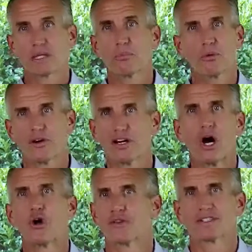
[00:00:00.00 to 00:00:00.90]
important
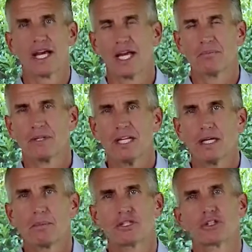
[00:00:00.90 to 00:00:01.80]
all the time,
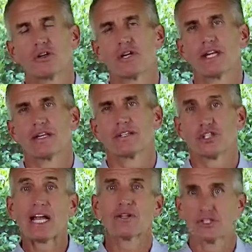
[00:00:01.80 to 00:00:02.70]
but during
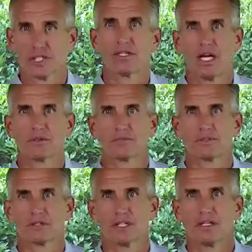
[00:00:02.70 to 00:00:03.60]
challenging times,
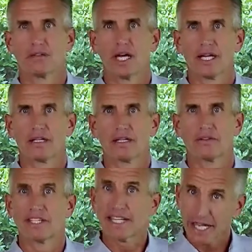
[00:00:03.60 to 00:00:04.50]
like
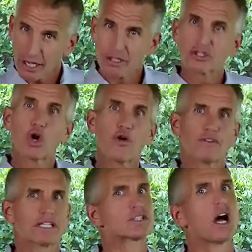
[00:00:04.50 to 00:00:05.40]
the chaos COVID
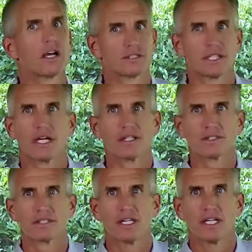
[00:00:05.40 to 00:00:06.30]
is causing
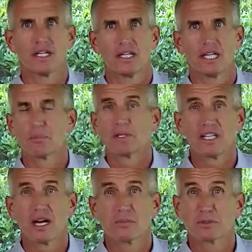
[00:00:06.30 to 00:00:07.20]
us, it
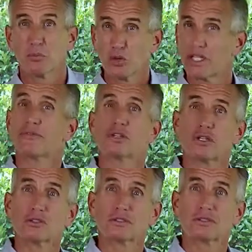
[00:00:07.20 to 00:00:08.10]
becomes more
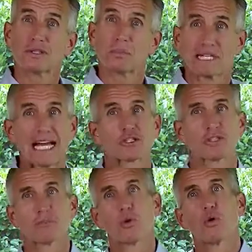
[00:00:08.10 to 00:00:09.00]
difficult, but actually
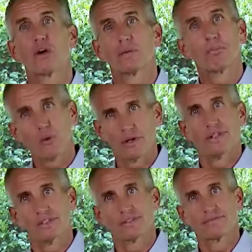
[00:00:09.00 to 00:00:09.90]
more
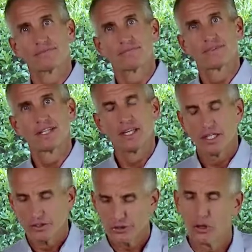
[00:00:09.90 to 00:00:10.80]
important.
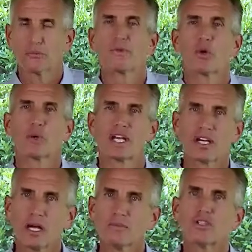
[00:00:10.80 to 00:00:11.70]
So, when it
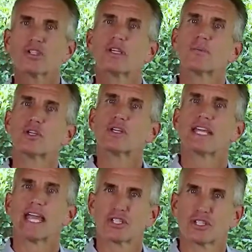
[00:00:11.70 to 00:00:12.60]
comes to
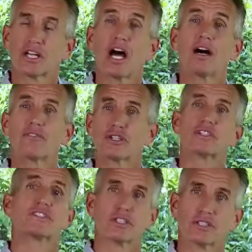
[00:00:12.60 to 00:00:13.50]
communication of your
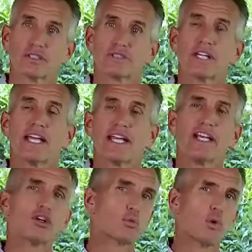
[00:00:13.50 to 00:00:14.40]
decisions,
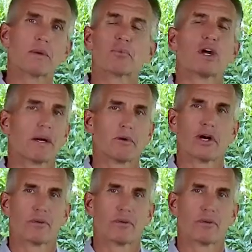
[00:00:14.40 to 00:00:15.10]
here's one primary